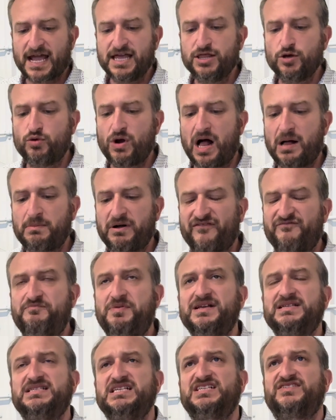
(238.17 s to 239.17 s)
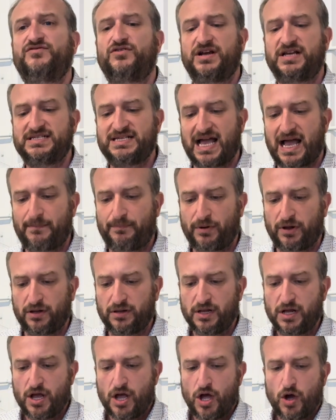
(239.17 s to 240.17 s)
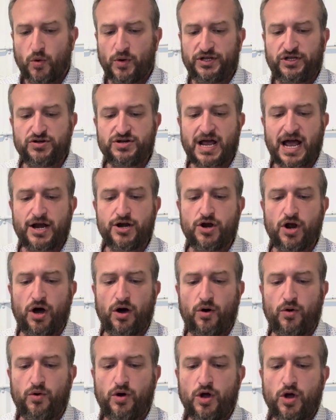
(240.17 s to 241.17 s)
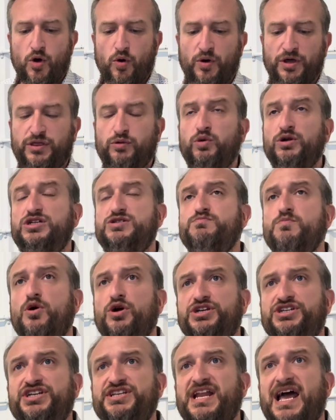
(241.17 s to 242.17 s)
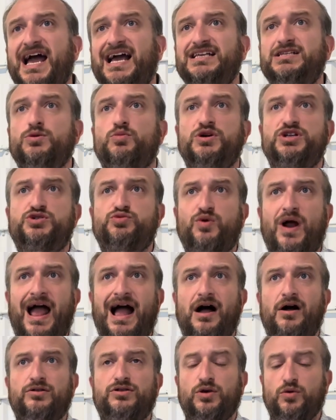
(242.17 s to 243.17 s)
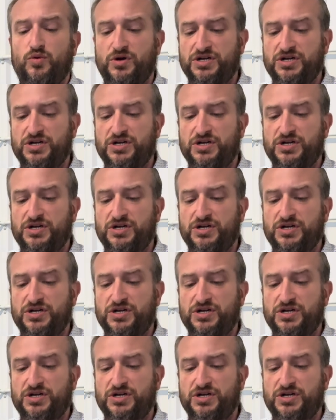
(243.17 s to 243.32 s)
the realm of business, for example, we do not know with which merchandise or which route or